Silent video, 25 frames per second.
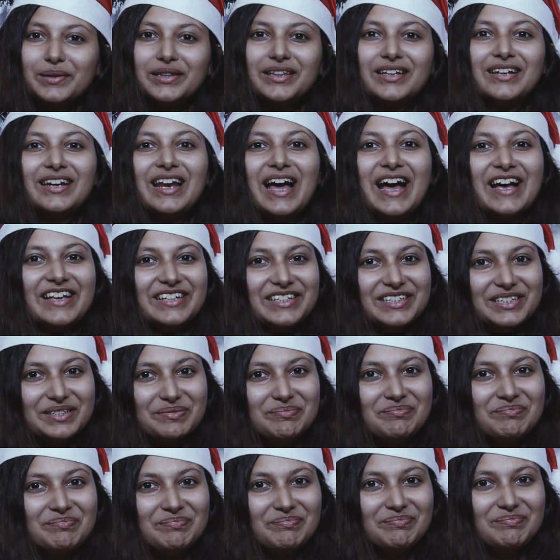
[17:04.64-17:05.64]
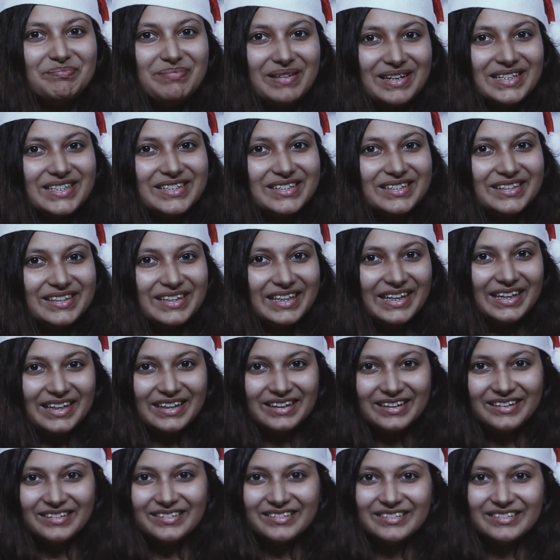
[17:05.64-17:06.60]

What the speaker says: the last best thing